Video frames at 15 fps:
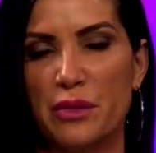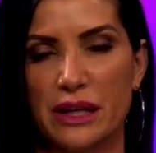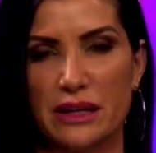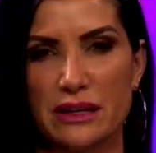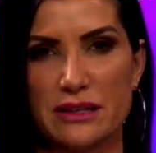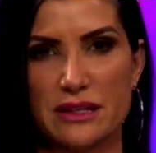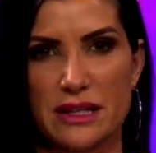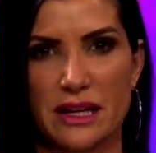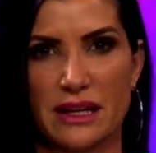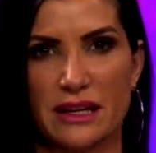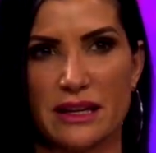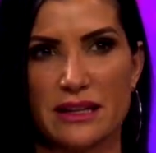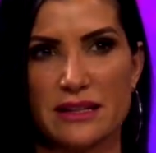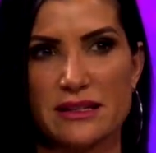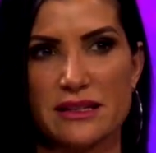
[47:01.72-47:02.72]
biggest thing
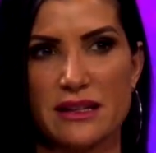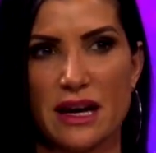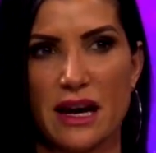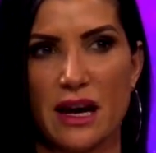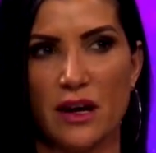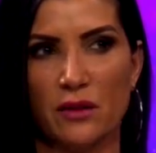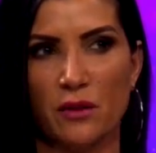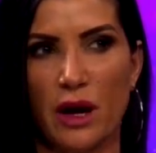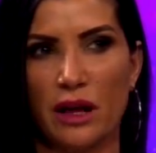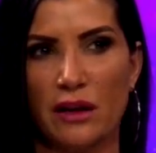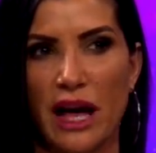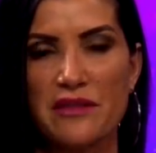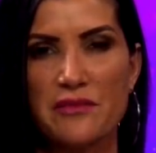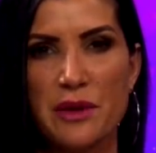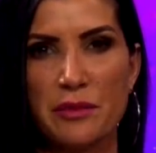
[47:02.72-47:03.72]
is a
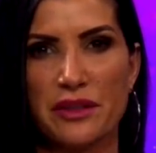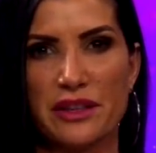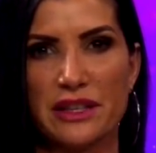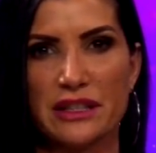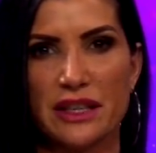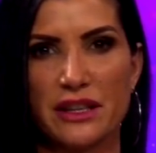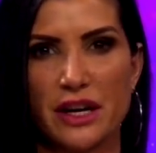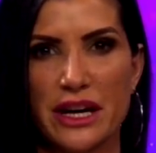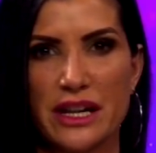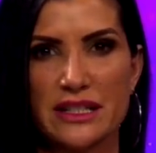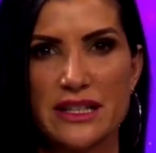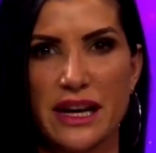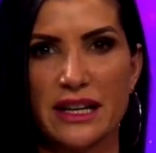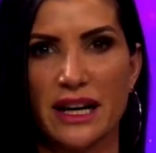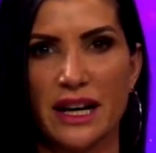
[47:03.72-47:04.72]
lot of people think that they're
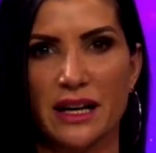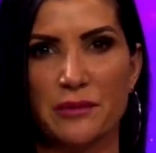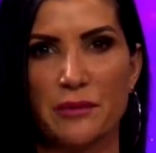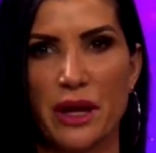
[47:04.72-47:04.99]
anti-gun,